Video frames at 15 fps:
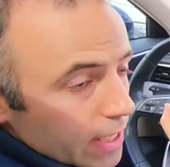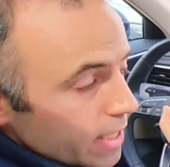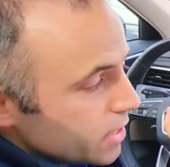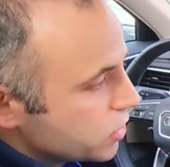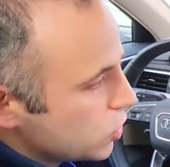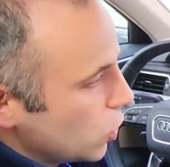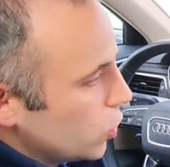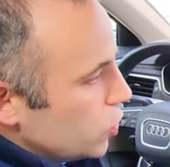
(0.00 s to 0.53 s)

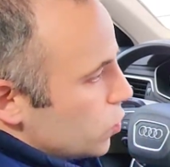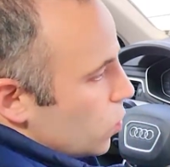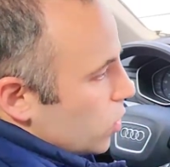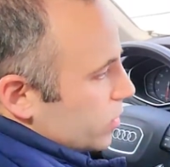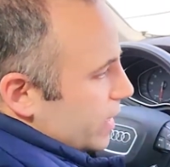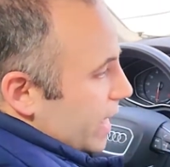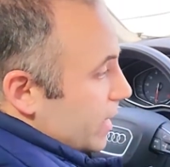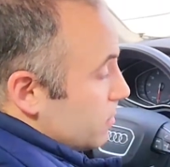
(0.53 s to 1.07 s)
So you
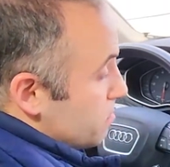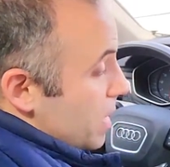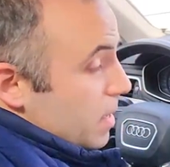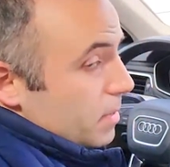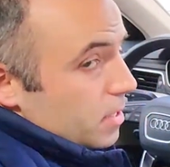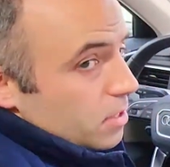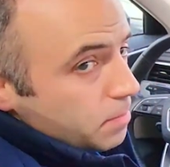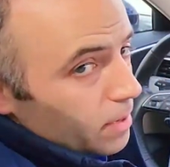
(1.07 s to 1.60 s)
won't get
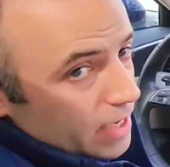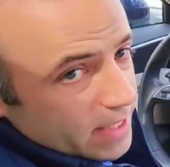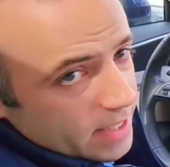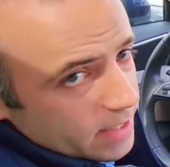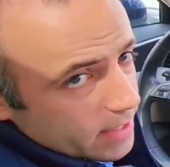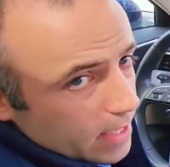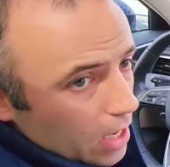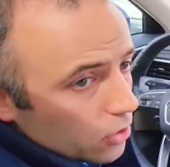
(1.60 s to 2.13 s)
maybe the buzzing
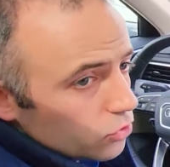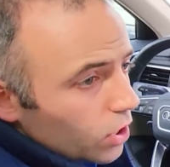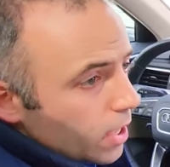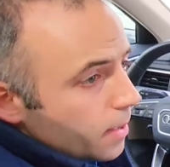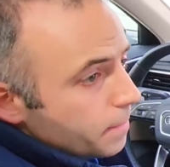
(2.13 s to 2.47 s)
sound,